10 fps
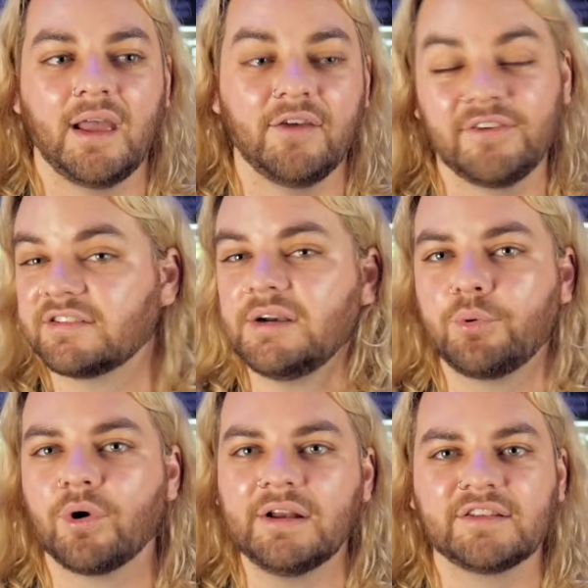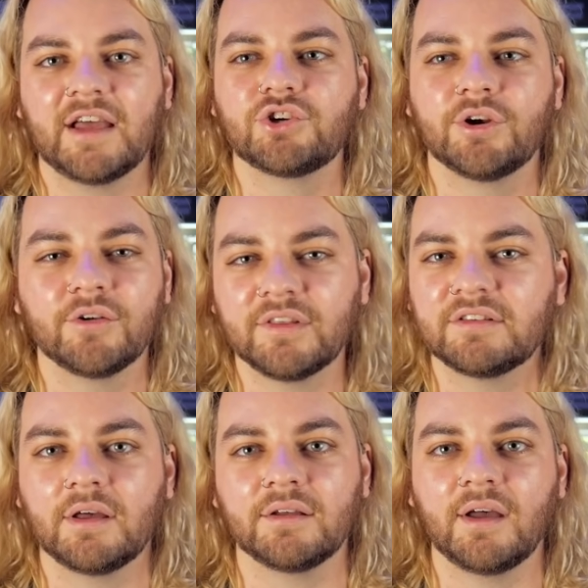if it's an important session or if it's
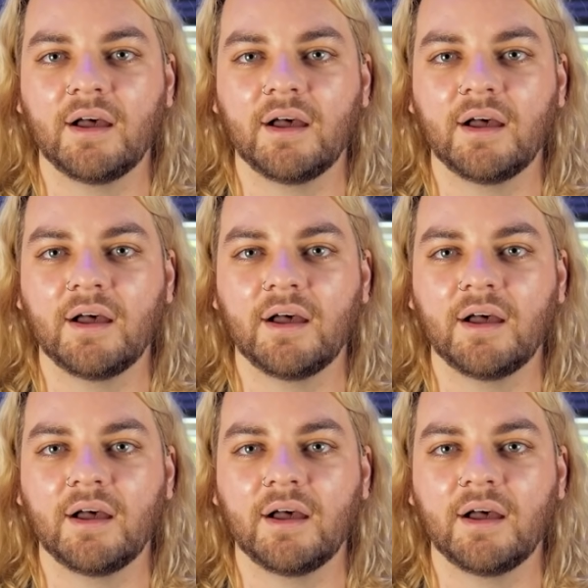a,